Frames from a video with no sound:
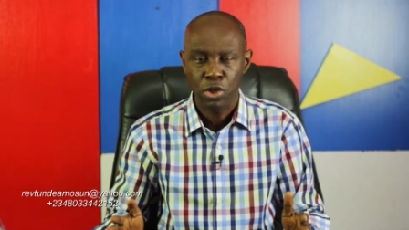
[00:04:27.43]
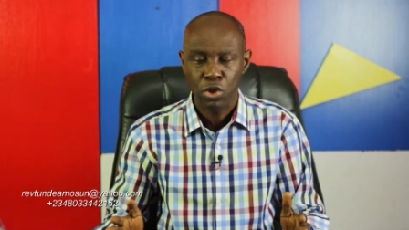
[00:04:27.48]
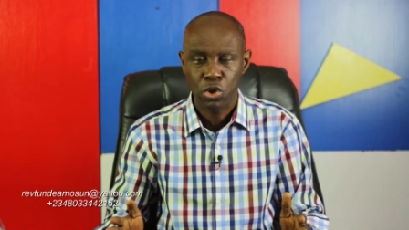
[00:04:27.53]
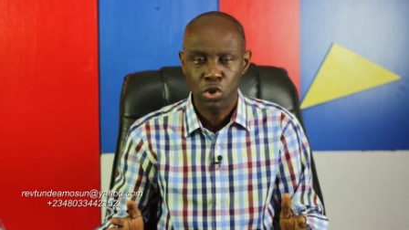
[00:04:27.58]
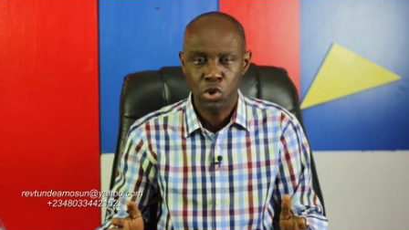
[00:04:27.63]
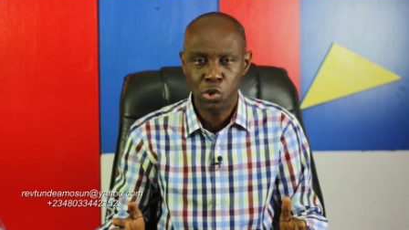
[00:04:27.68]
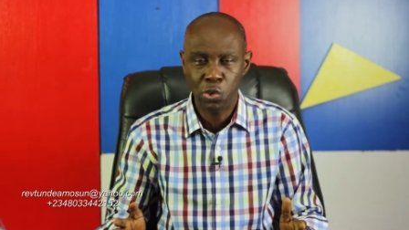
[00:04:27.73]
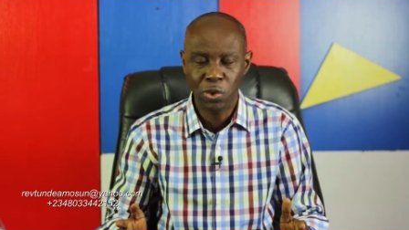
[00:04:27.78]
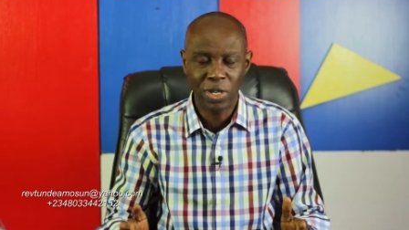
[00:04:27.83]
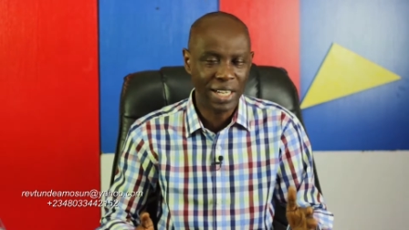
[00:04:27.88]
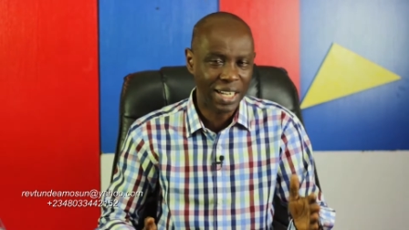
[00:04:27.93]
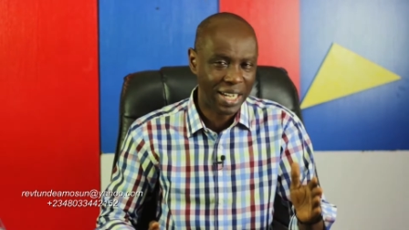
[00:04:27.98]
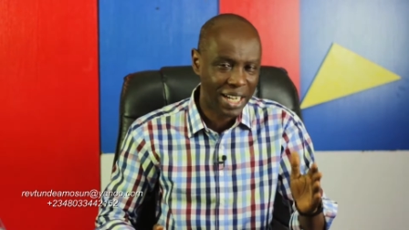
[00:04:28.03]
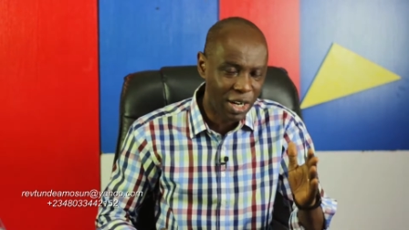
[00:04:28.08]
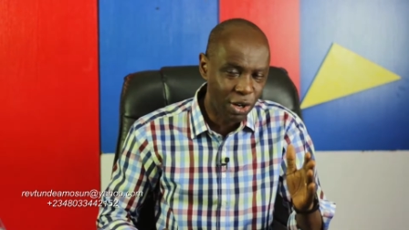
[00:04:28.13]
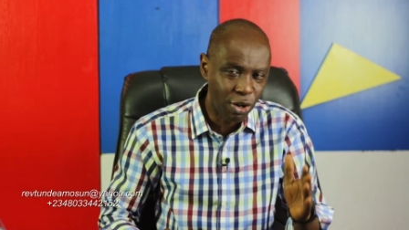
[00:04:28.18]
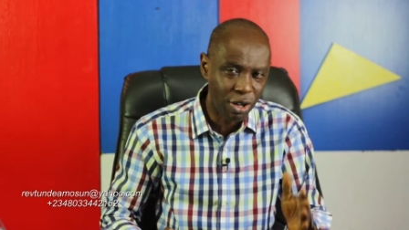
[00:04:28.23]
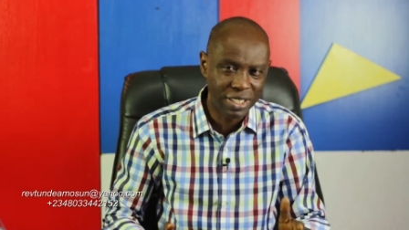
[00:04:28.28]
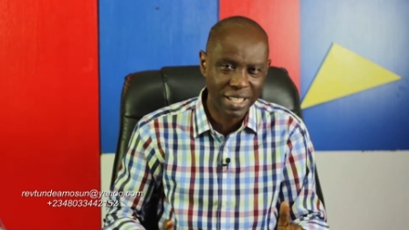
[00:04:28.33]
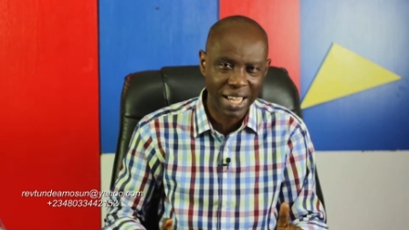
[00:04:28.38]
You
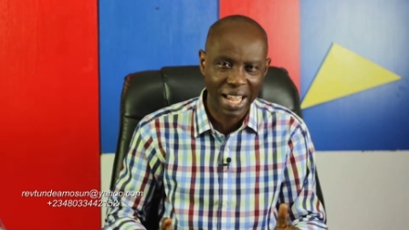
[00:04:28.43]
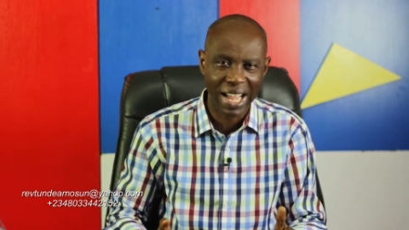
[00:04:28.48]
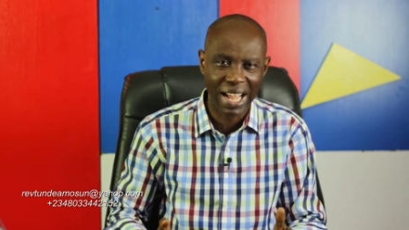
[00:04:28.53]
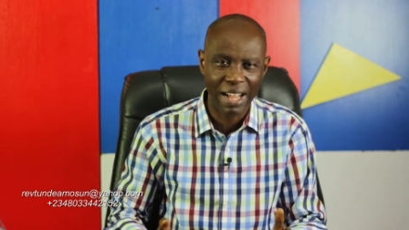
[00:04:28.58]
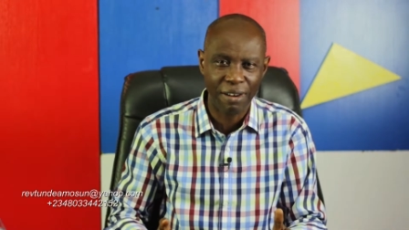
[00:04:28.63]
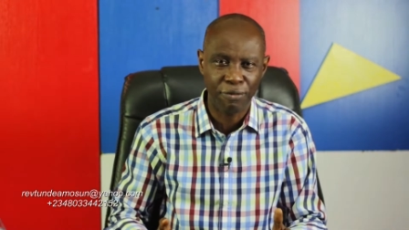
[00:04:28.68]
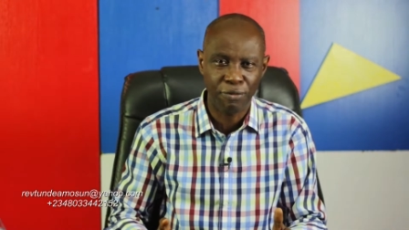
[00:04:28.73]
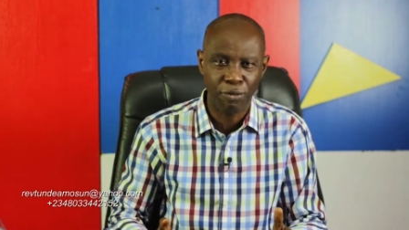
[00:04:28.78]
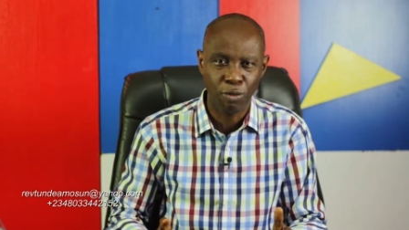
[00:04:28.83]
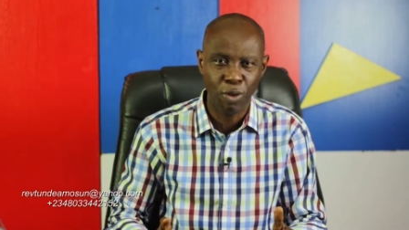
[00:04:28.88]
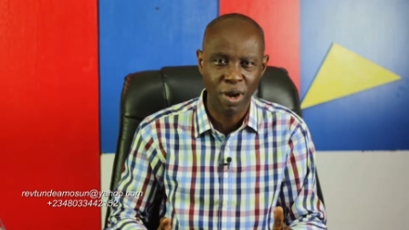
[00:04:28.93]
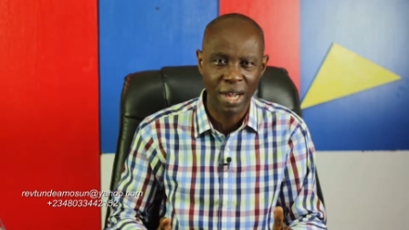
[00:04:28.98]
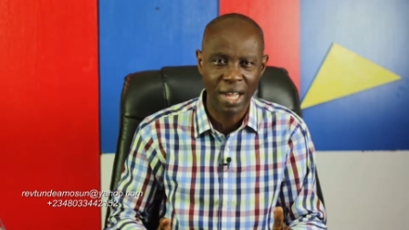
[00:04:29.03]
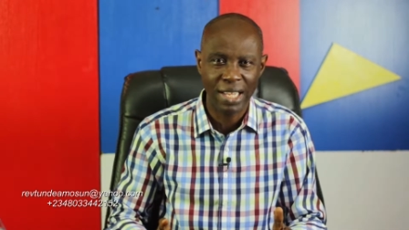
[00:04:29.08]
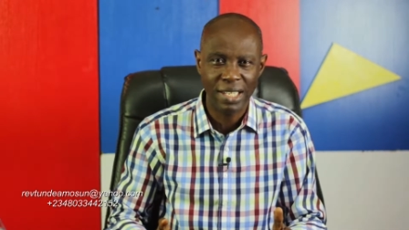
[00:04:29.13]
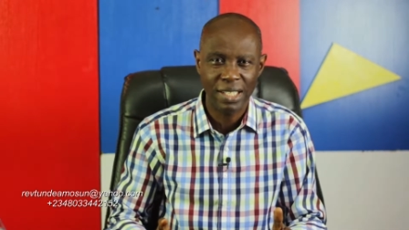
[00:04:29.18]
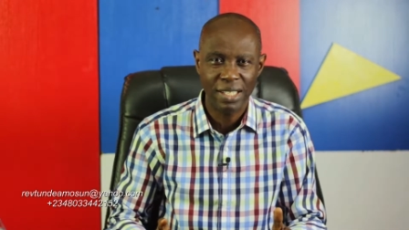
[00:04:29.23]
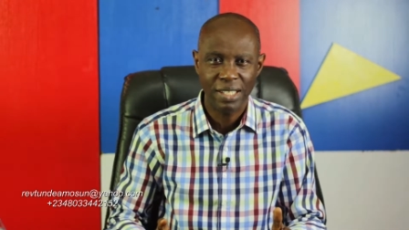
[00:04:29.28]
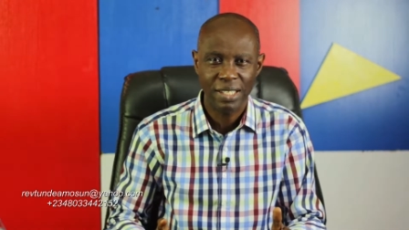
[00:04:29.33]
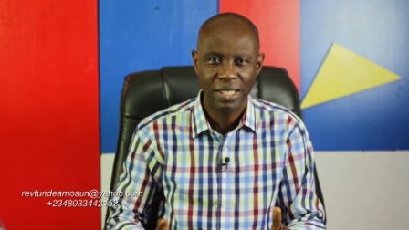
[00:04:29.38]
cannot have
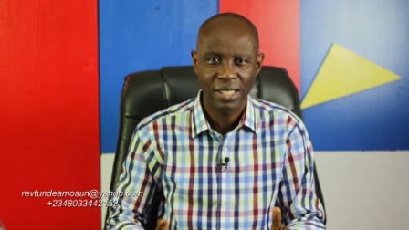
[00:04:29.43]
one